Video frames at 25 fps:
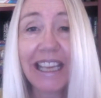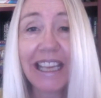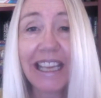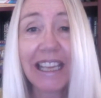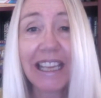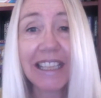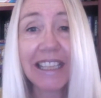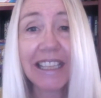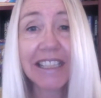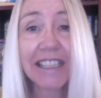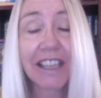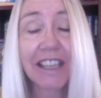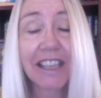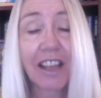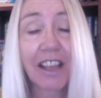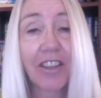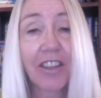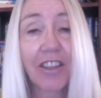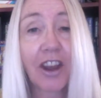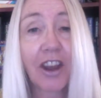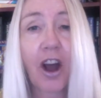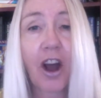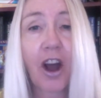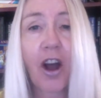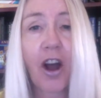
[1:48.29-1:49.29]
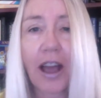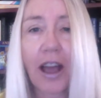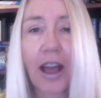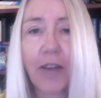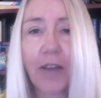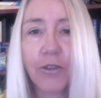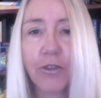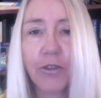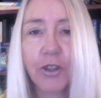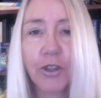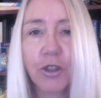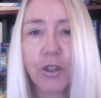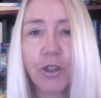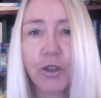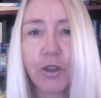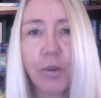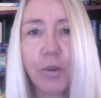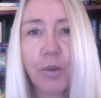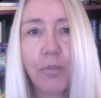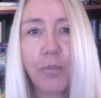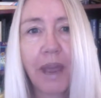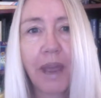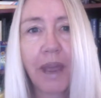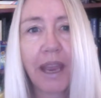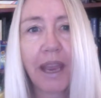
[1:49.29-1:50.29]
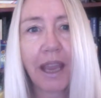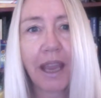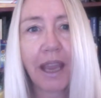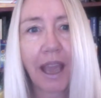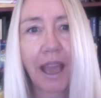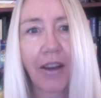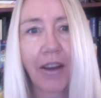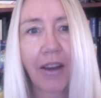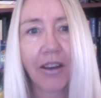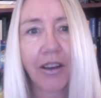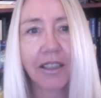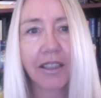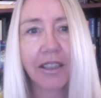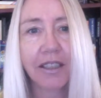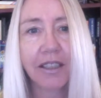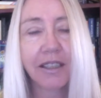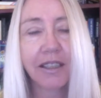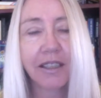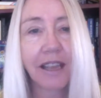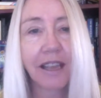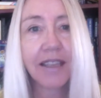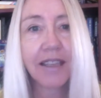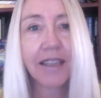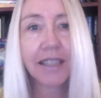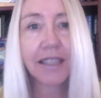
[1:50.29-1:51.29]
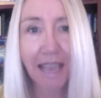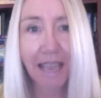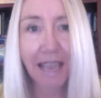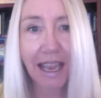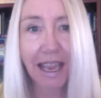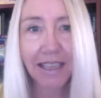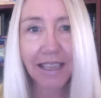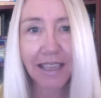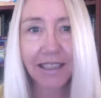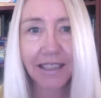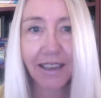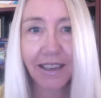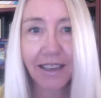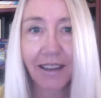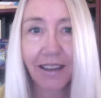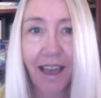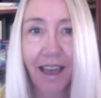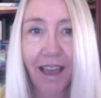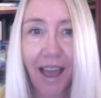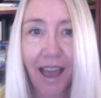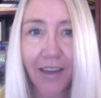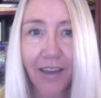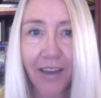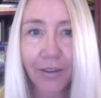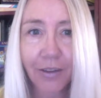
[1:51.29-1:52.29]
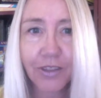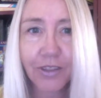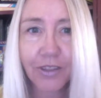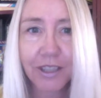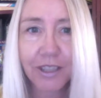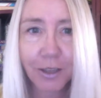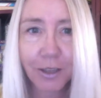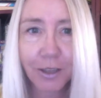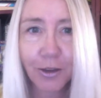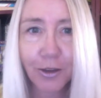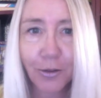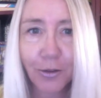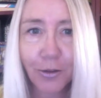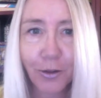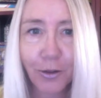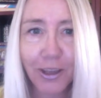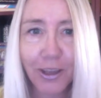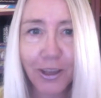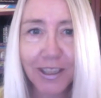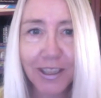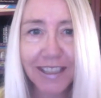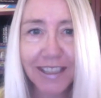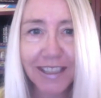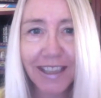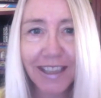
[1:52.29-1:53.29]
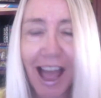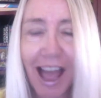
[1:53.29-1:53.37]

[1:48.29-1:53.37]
is that I'll have the two main characters ascend out of this universe.